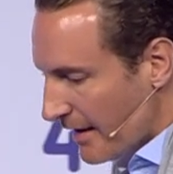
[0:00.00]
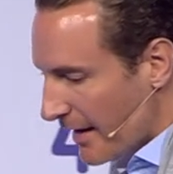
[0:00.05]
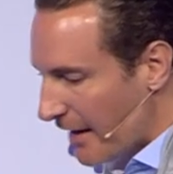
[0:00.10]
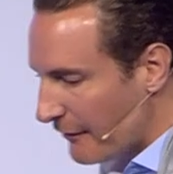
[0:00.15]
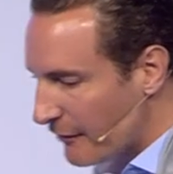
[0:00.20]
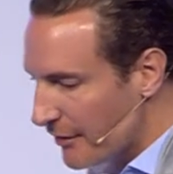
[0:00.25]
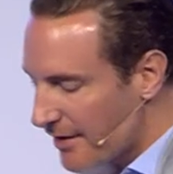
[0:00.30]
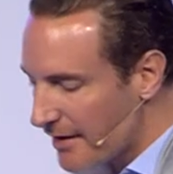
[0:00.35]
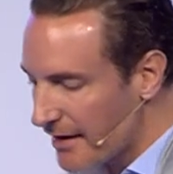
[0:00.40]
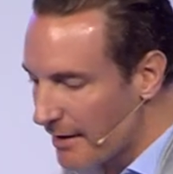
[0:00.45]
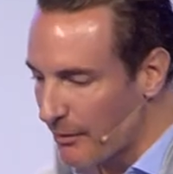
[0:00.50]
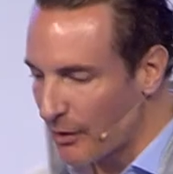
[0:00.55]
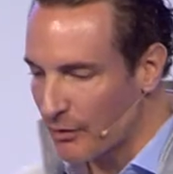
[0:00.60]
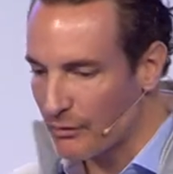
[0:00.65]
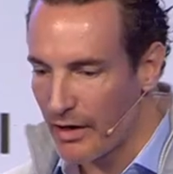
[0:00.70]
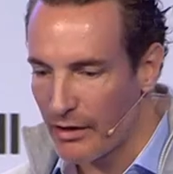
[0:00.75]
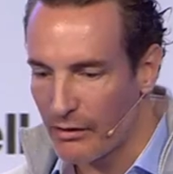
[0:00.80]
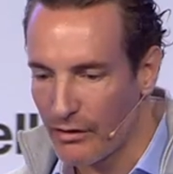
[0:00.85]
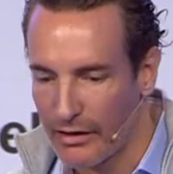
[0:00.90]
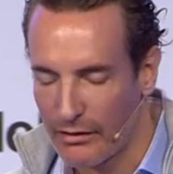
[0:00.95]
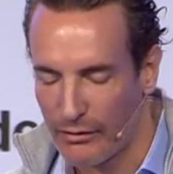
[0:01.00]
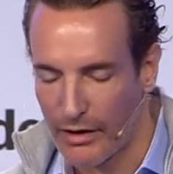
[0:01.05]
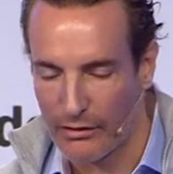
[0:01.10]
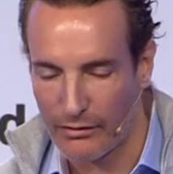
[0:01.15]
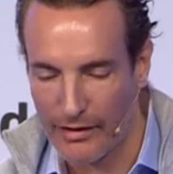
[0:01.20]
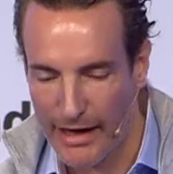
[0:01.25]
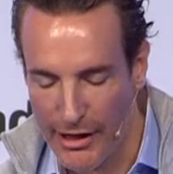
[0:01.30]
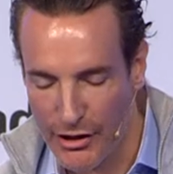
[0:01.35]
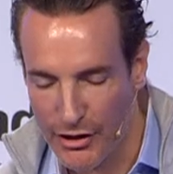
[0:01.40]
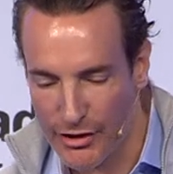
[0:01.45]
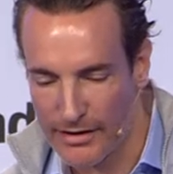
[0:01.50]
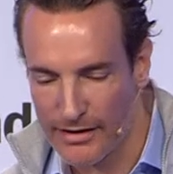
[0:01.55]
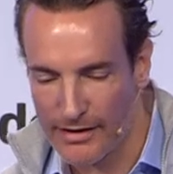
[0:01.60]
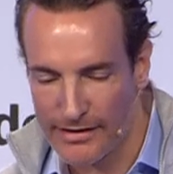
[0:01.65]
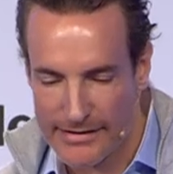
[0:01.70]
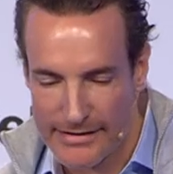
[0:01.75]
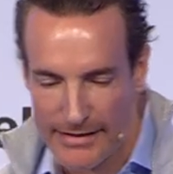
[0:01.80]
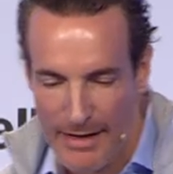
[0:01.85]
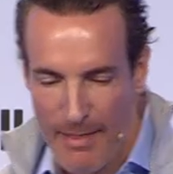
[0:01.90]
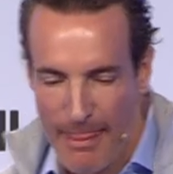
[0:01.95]
if you think about regu
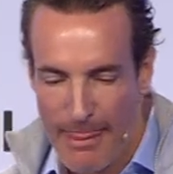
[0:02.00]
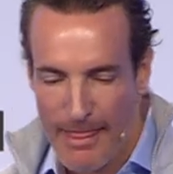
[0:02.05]
regulations,